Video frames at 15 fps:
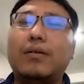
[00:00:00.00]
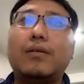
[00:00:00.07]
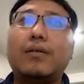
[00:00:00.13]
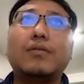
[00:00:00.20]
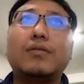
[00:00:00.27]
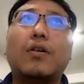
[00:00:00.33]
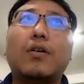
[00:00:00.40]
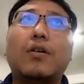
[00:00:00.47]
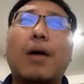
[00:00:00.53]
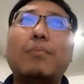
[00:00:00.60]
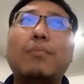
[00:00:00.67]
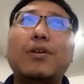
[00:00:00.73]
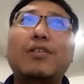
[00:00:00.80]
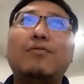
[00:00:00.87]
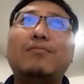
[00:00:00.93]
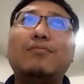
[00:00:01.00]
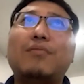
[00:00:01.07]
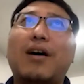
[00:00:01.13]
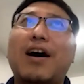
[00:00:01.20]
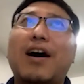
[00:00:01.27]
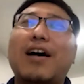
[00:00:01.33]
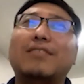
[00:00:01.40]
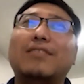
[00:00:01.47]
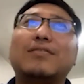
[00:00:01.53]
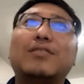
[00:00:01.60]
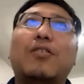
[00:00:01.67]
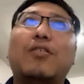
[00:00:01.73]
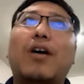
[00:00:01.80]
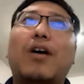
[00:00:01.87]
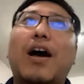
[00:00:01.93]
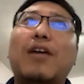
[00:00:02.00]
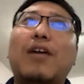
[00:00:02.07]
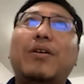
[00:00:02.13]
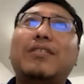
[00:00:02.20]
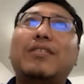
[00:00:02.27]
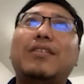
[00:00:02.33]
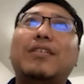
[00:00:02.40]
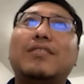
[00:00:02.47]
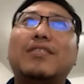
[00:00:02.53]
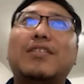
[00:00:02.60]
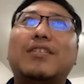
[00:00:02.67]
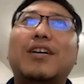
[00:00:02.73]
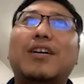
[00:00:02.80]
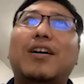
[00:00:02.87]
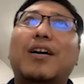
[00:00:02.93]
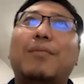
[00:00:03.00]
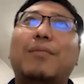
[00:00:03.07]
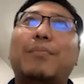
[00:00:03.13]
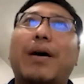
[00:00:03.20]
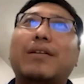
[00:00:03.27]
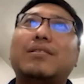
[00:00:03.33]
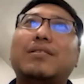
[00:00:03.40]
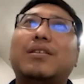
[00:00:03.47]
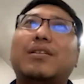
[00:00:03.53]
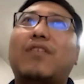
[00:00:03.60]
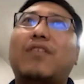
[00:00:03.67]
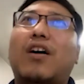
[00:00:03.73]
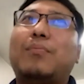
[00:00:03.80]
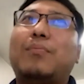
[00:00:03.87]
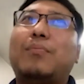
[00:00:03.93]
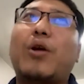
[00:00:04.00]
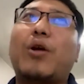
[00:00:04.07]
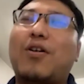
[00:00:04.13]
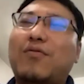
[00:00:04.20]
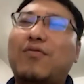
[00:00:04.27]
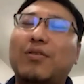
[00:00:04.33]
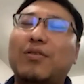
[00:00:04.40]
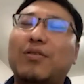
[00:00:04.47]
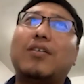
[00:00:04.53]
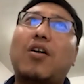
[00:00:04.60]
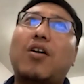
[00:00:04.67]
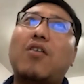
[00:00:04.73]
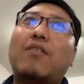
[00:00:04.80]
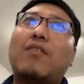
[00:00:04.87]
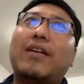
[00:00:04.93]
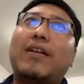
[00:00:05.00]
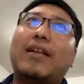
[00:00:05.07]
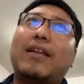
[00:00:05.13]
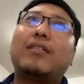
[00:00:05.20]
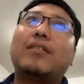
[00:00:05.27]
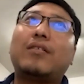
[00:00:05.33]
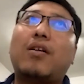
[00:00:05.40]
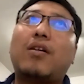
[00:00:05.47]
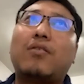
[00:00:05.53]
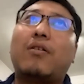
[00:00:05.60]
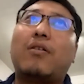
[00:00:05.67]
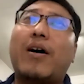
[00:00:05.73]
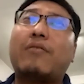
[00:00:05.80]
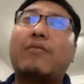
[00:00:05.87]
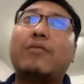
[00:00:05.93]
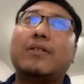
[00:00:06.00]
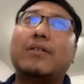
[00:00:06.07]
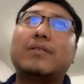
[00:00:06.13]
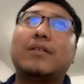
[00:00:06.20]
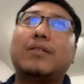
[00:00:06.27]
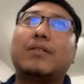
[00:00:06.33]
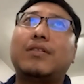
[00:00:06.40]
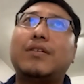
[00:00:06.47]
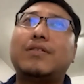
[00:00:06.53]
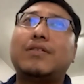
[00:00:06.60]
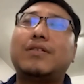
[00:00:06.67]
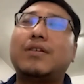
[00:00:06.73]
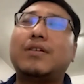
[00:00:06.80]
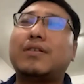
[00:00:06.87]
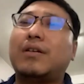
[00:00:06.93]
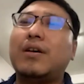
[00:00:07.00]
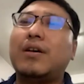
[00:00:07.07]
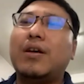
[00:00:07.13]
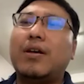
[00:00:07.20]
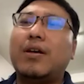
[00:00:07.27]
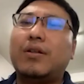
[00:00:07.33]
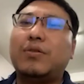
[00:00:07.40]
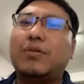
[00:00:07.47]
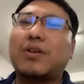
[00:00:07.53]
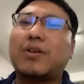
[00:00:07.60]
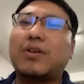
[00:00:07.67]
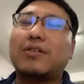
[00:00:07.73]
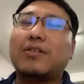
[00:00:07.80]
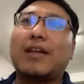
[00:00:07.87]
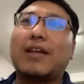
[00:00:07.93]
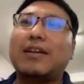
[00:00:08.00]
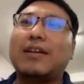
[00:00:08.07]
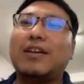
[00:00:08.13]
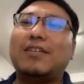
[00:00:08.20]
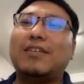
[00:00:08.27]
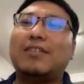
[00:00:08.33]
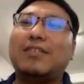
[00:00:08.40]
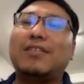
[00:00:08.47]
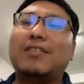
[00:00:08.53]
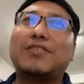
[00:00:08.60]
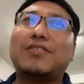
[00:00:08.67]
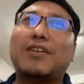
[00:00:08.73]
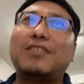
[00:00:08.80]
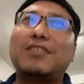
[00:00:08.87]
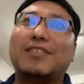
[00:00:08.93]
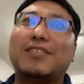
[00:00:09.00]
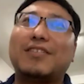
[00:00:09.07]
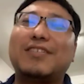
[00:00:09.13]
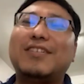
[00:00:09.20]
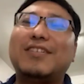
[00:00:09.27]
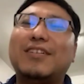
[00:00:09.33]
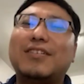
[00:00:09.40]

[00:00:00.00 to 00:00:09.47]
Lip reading: So I'm in Wuhan, so I witnessed a massive outbreak of the coronavirus disease 2019 in the center. So then